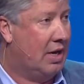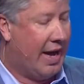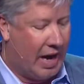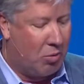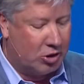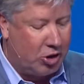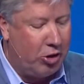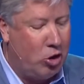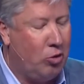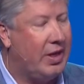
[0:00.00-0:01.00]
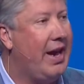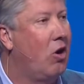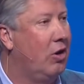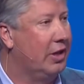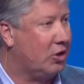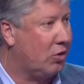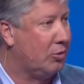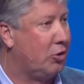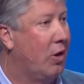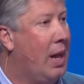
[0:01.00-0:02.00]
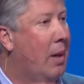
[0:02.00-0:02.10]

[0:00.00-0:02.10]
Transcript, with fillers: And I'm going to show you who they are in this scripture.